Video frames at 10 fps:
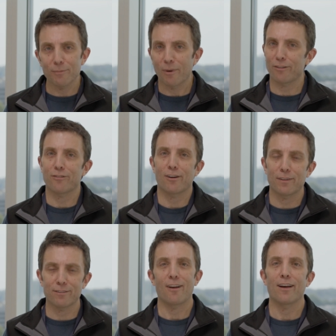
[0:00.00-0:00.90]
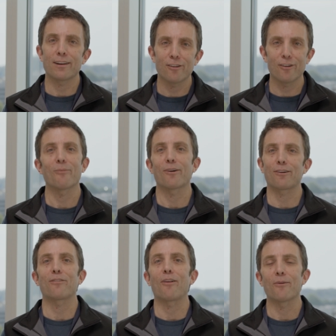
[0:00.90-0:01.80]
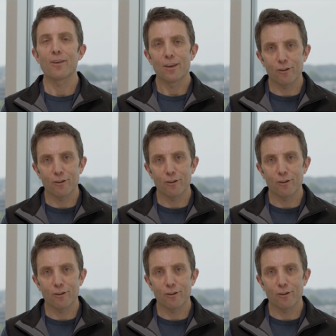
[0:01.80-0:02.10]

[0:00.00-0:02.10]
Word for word: smart service onto your workflow.